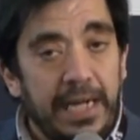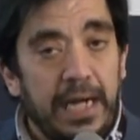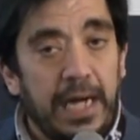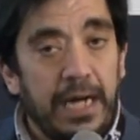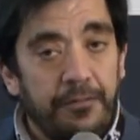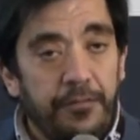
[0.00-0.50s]

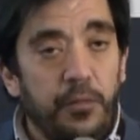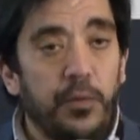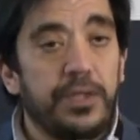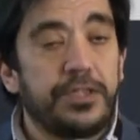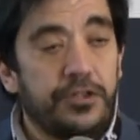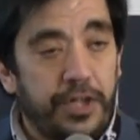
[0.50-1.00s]

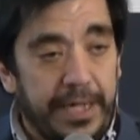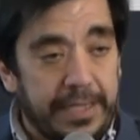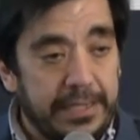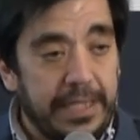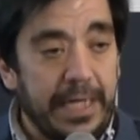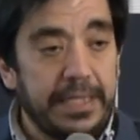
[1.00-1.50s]
afterwards
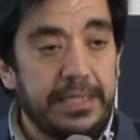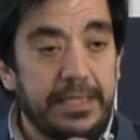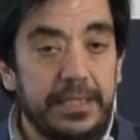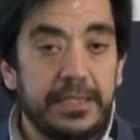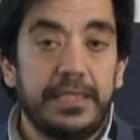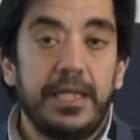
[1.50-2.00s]

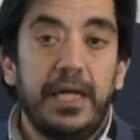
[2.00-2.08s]
translators